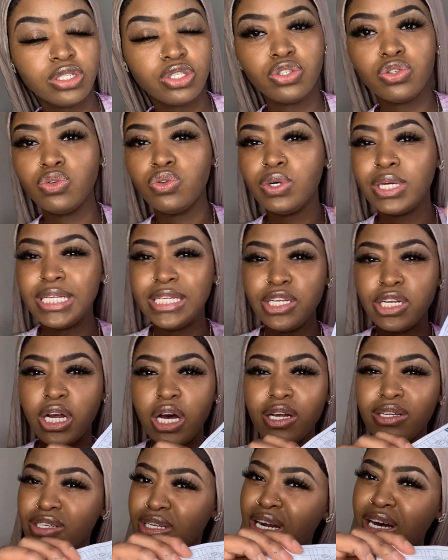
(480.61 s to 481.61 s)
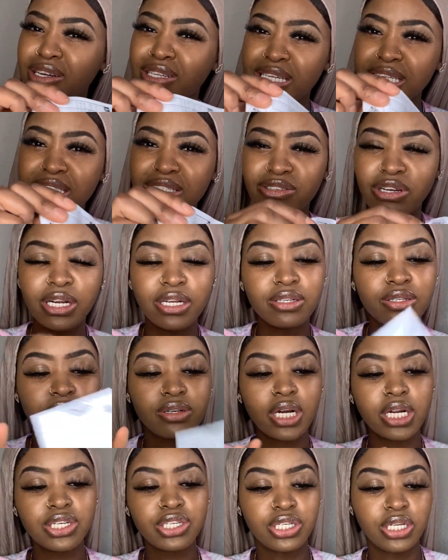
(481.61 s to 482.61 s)
do, and you know, there's
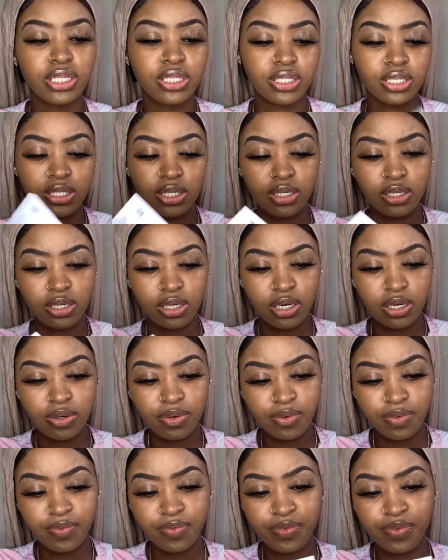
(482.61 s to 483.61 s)
instructions, you know.